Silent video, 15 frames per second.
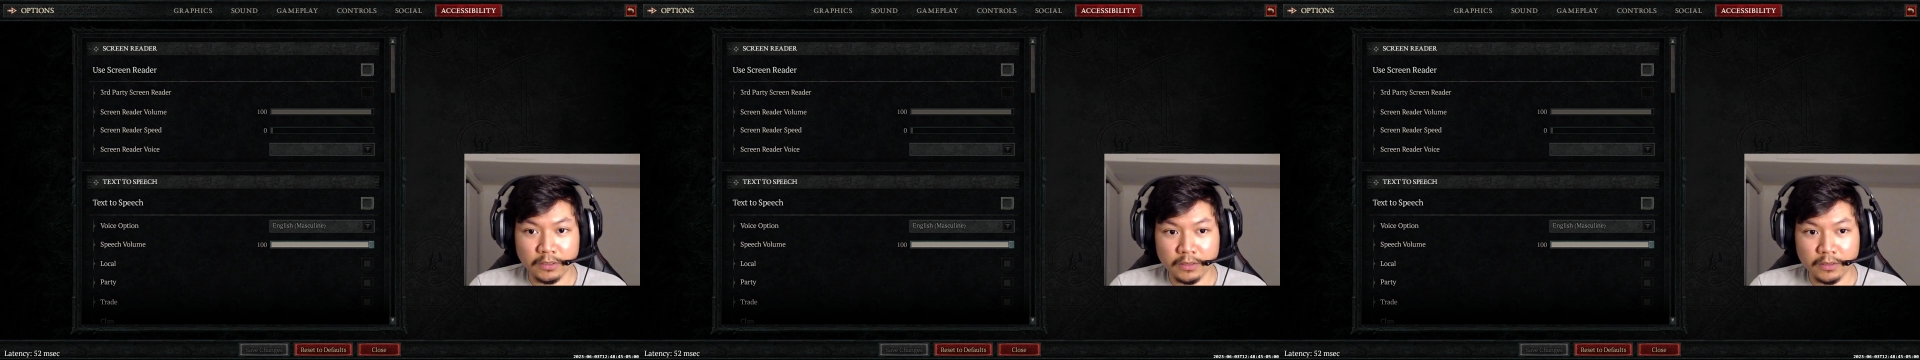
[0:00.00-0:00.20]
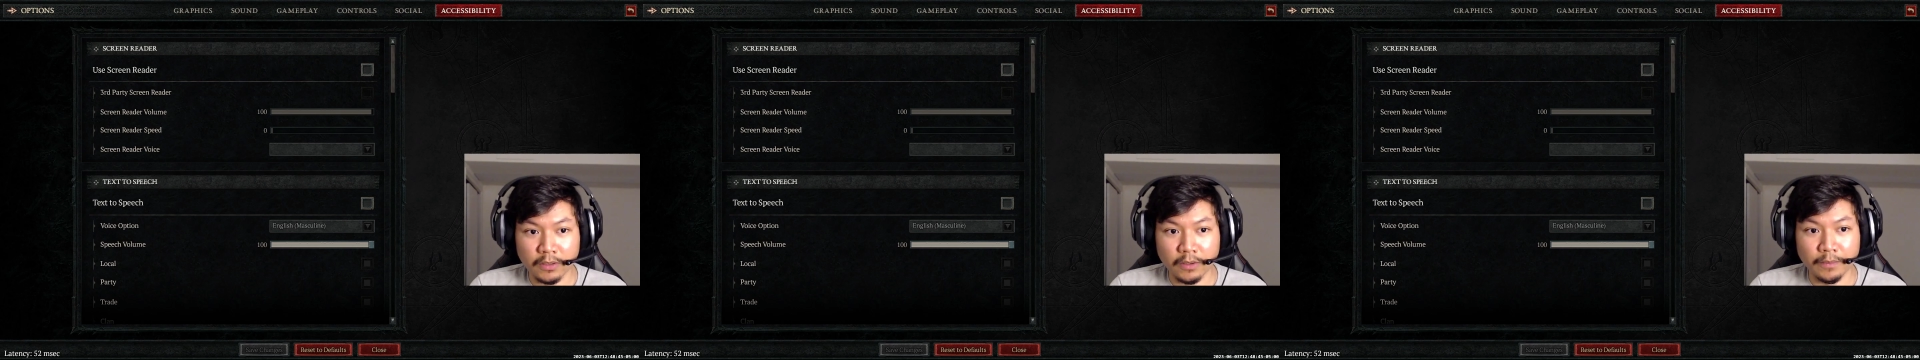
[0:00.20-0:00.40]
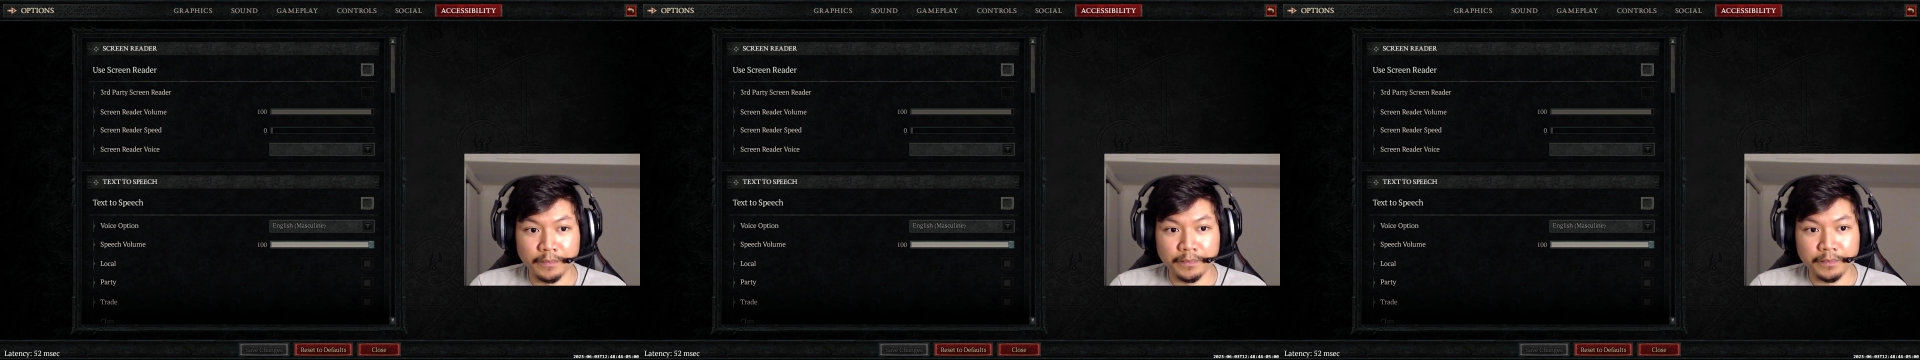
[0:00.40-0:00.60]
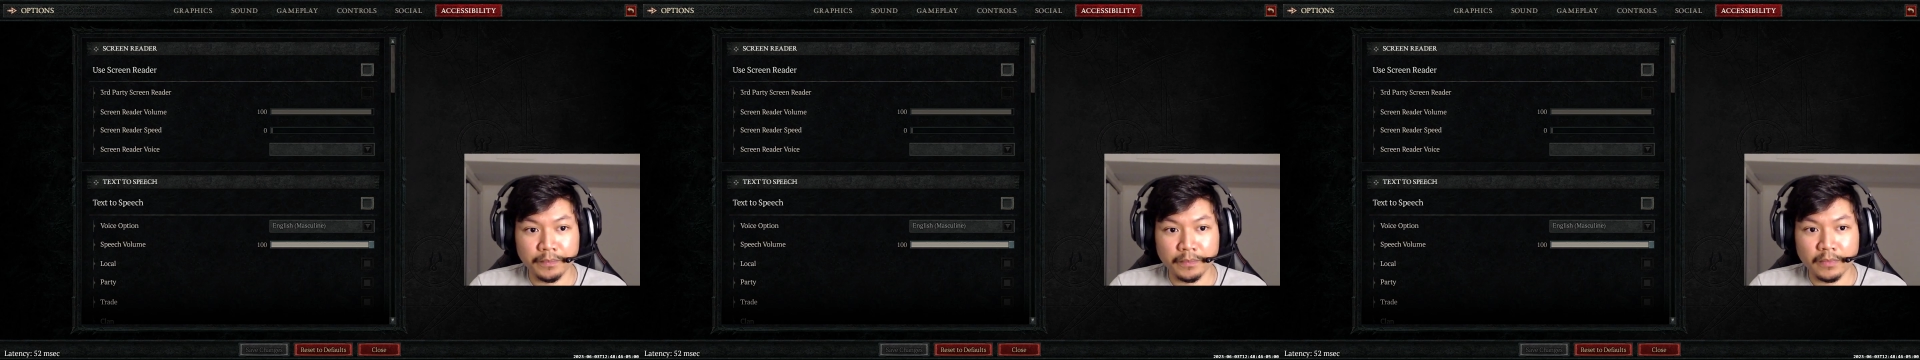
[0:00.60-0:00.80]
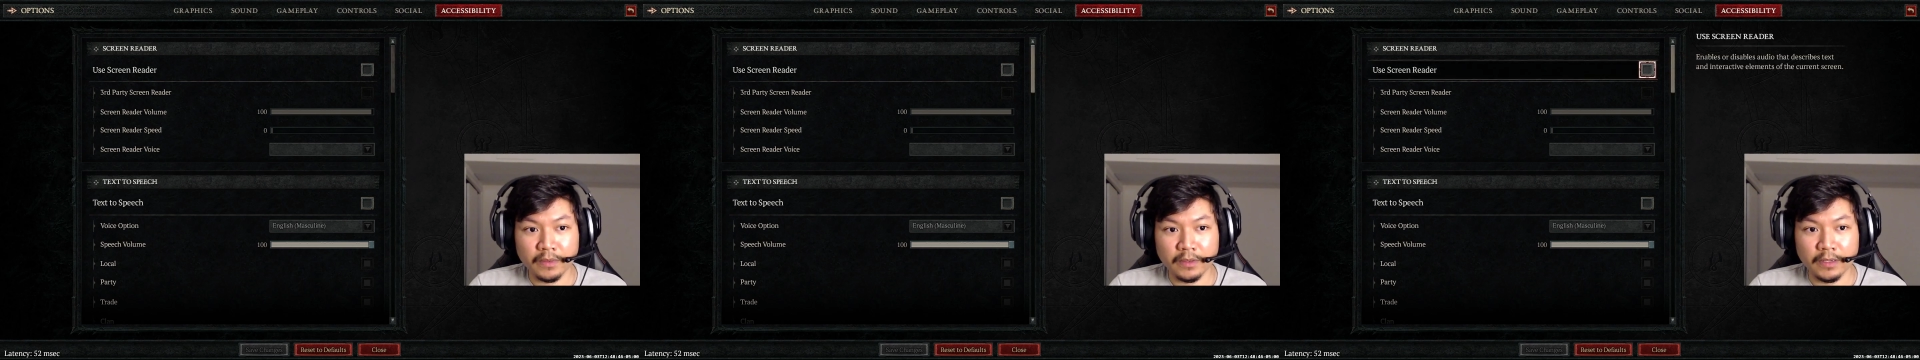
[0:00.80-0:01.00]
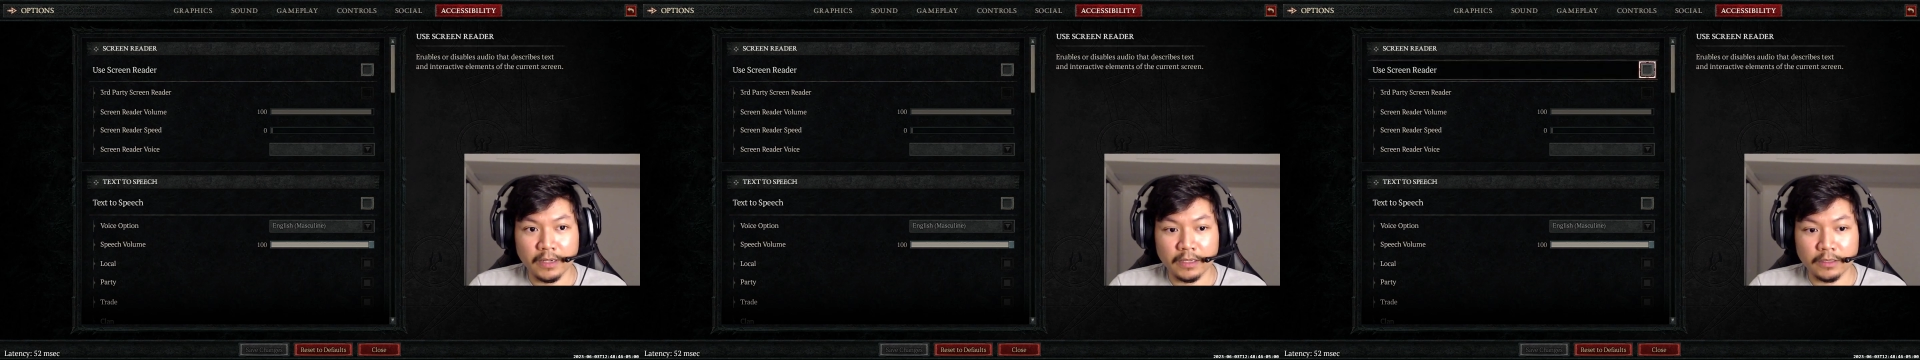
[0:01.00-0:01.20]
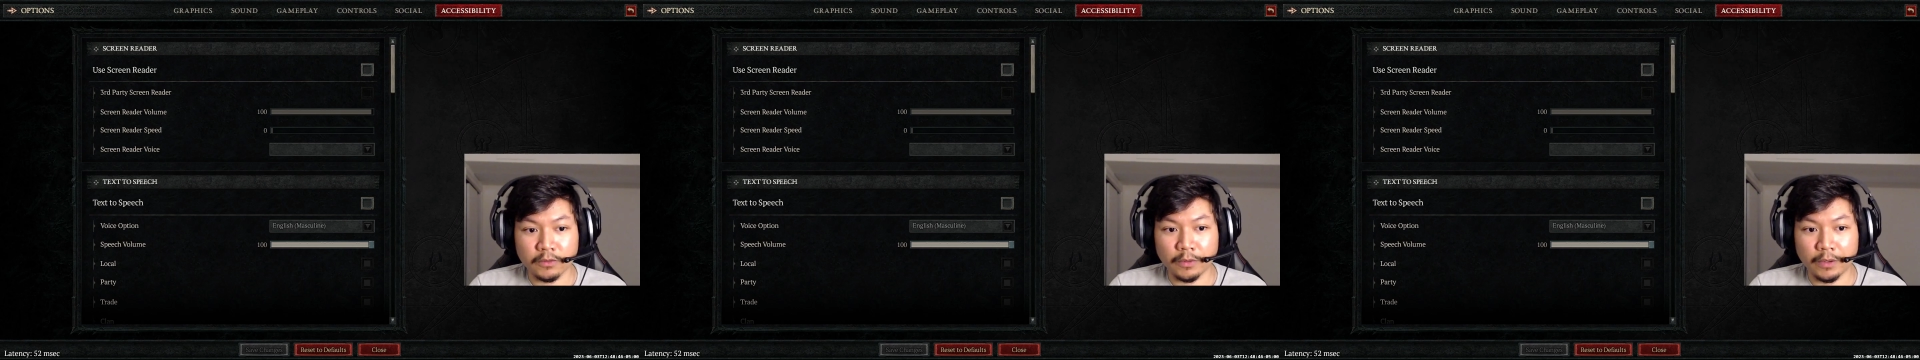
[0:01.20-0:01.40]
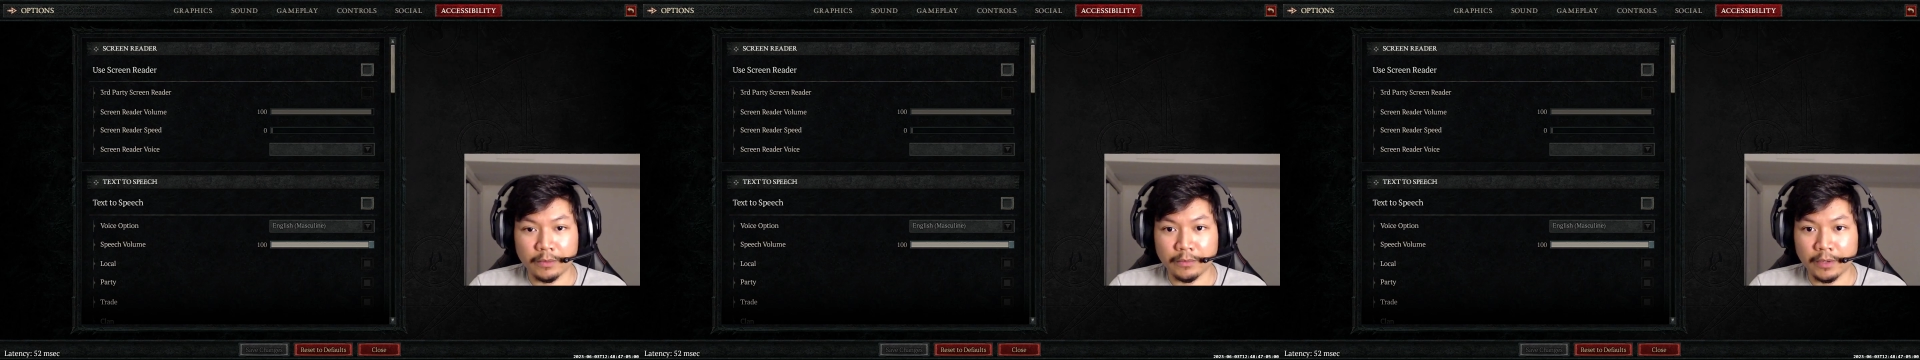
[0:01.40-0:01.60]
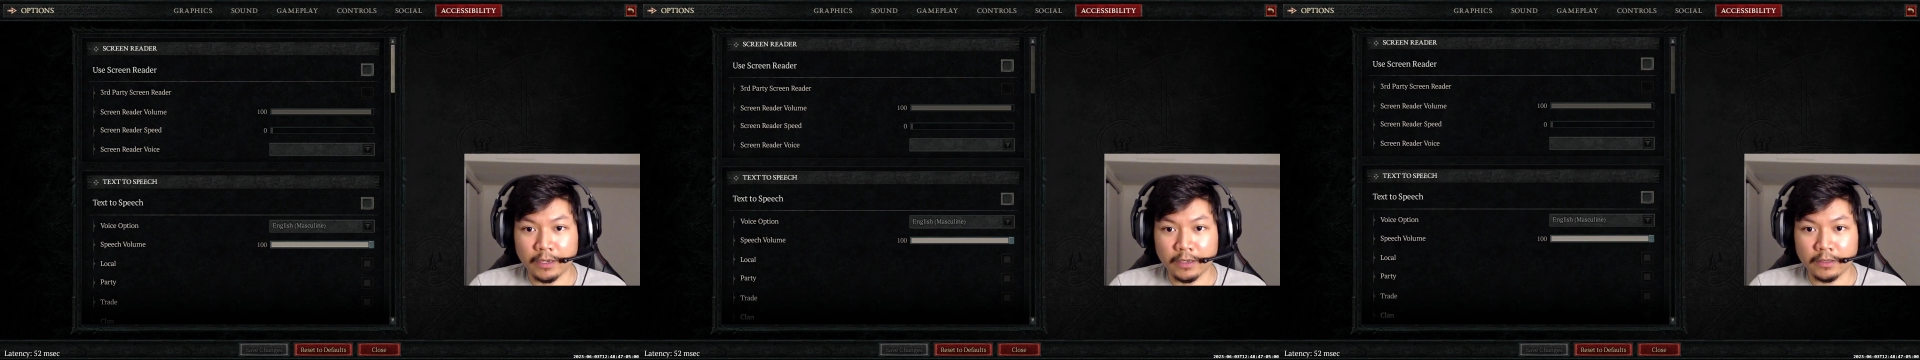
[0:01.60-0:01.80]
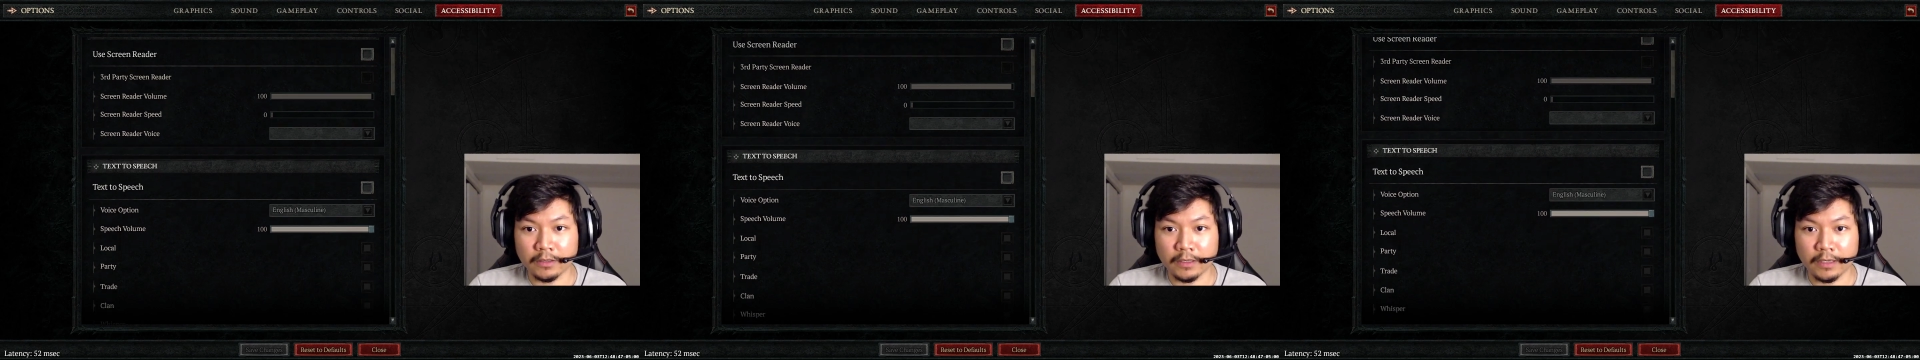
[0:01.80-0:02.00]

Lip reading: So you got screen readers,